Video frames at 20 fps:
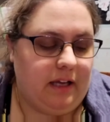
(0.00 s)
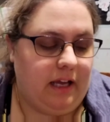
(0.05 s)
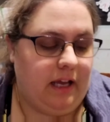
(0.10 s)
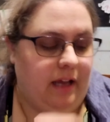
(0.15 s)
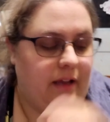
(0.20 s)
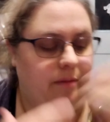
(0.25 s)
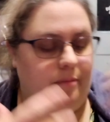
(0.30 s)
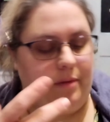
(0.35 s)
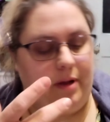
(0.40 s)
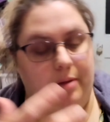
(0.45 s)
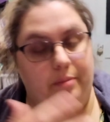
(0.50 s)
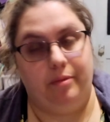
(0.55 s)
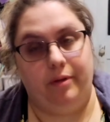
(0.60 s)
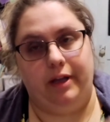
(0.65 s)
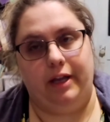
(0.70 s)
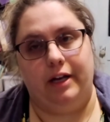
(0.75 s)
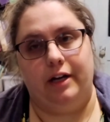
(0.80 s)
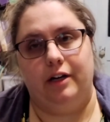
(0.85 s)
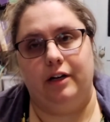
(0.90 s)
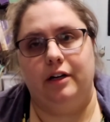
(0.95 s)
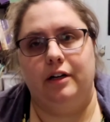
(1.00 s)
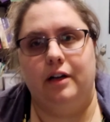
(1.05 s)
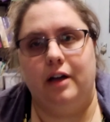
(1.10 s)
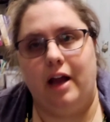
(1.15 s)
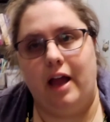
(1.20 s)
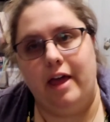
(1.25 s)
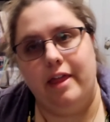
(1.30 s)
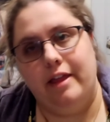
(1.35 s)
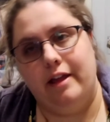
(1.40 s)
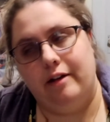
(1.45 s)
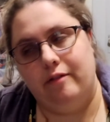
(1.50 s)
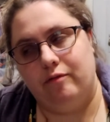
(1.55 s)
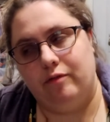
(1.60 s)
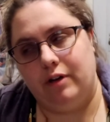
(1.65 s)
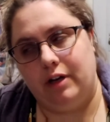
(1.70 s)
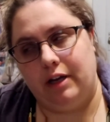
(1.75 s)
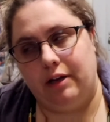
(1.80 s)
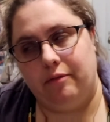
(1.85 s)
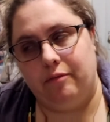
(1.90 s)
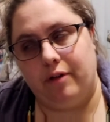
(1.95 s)
in my planner and then
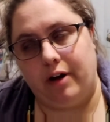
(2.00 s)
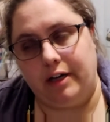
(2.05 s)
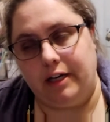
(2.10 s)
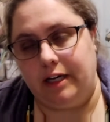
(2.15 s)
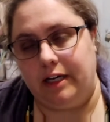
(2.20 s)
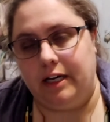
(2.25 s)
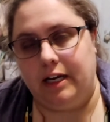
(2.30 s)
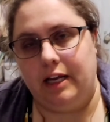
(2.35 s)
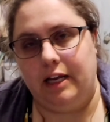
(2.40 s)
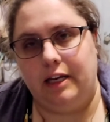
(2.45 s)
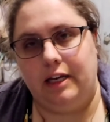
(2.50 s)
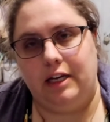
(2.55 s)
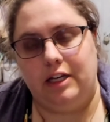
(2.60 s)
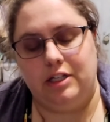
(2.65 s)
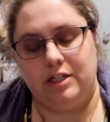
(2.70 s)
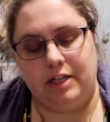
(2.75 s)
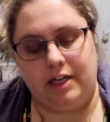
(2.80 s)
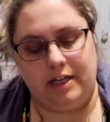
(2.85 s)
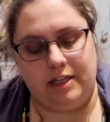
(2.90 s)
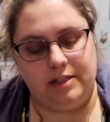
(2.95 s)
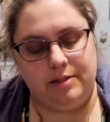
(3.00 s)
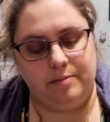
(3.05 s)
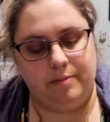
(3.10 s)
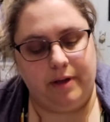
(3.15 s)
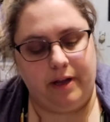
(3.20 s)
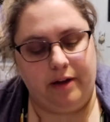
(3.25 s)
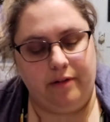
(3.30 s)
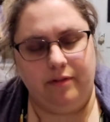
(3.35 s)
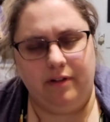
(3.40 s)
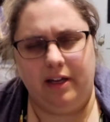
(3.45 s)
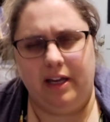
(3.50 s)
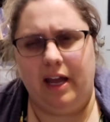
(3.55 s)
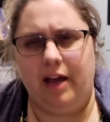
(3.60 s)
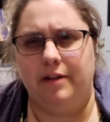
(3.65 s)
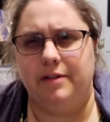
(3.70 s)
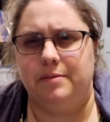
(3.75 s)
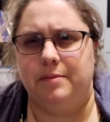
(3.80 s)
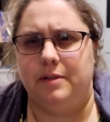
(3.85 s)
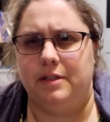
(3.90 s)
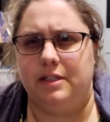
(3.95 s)
rewriting it in each kid's, but it really
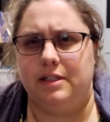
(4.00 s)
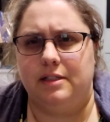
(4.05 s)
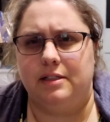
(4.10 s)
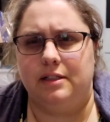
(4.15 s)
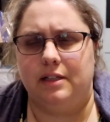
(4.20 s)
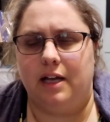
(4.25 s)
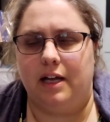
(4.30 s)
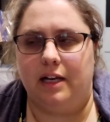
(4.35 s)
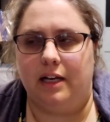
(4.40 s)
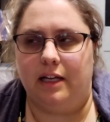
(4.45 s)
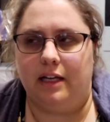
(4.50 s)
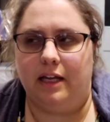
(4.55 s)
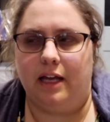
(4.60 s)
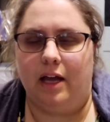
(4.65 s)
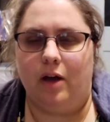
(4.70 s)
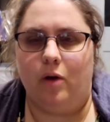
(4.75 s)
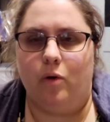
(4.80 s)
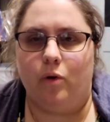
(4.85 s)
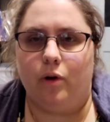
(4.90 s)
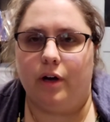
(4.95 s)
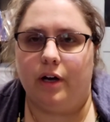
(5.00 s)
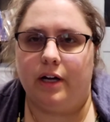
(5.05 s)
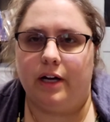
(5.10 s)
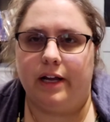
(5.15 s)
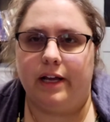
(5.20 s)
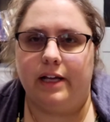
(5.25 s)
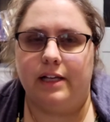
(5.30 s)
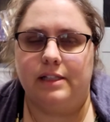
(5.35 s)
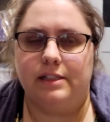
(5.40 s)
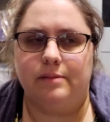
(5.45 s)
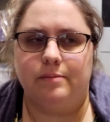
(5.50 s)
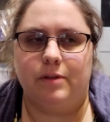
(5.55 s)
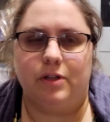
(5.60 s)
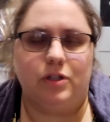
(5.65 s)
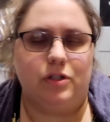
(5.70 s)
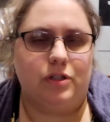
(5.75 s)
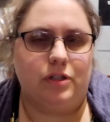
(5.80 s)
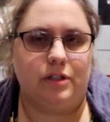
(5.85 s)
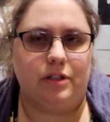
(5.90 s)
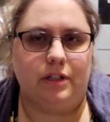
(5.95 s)
helps me just kind of get organized, make
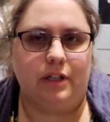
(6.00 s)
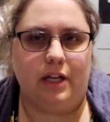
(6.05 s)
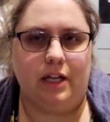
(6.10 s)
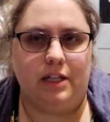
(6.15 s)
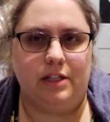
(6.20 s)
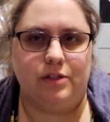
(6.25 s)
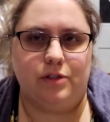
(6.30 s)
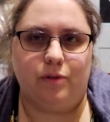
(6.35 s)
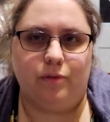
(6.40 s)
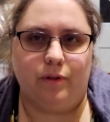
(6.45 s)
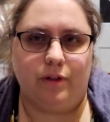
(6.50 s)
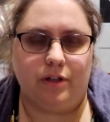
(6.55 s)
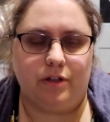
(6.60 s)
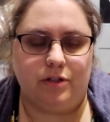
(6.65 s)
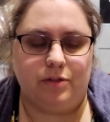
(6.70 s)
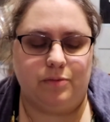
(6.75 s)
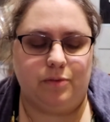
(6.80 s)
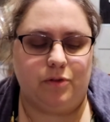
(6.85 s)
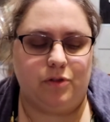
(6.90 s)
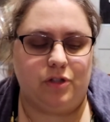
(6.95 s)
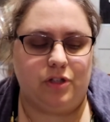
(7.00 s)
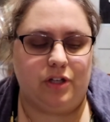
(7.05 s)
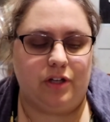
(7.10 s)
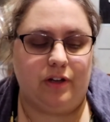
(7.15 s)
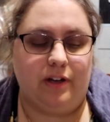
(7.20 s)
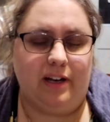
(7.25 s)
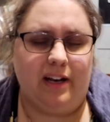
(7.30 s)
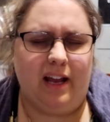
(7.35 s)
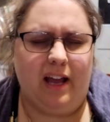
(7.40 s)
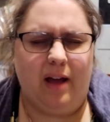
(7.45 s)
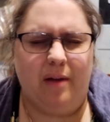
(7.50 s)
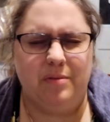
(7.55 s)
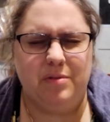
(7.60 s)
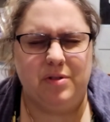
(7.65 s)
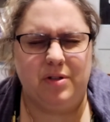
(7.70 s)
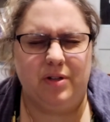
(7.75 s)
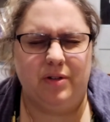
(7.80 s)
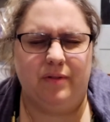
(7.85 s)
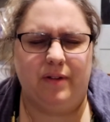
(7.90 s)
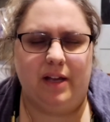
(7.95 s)
sure the kids know what they're supposed to do, and it helps
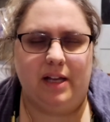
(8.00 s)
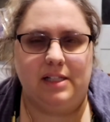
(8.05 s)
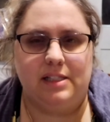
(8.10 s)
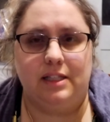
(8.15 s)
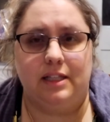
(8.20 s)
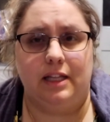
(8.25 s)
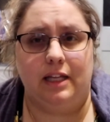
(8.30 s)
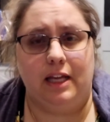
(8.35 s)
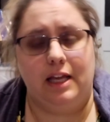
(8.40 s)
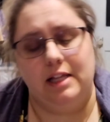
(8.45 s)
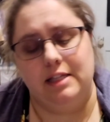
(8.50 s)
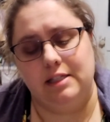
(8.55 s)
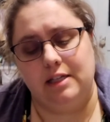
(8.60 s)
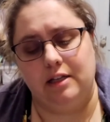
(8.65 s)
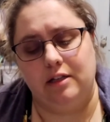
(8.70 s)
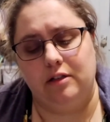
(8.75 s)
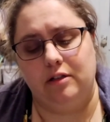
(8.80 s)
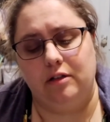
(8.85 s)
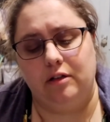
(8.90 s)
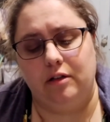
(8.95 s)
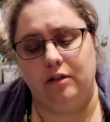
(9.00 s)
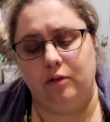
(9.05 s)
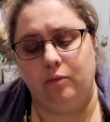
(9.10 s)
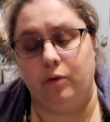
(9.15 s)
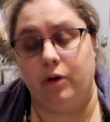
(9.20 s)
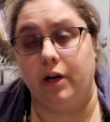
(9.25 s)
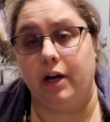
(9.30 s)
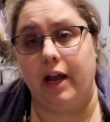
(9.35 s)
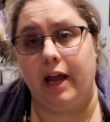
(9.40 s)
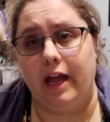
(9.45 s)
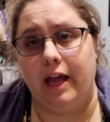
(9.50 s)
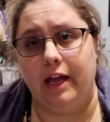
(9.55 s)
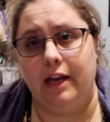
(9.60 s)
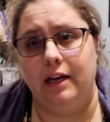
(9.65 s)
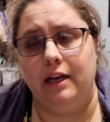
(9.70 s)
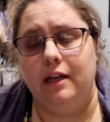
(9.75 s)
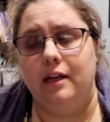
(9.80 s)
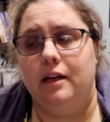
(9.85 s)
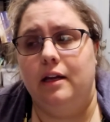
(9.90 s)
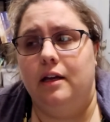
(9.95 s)
during the week because then the kids can work
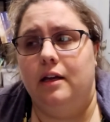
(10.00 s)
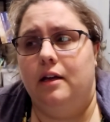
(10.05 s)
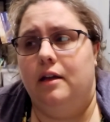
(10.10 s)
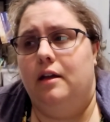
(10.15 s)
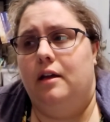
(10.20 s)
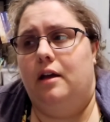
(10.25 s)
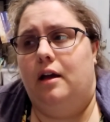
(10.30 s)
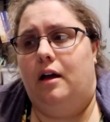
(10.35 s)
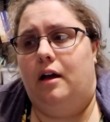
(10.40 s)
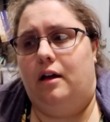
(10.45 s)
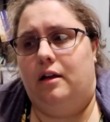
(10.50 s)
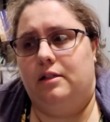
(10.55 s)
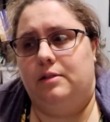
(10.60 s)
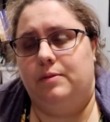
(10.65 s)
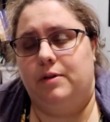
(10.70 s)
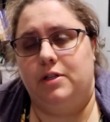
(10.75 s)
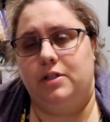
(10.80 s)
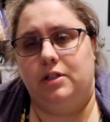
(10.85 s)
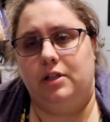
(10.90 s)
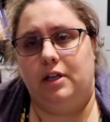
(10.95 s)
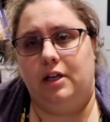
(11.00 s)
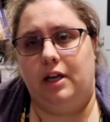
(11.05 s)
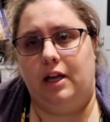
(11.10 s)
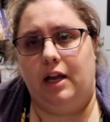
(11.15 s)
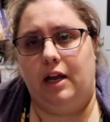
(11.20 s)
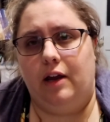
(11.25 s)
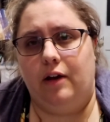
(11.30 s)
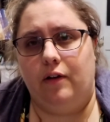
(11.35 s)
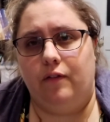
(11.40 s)
ahead, especially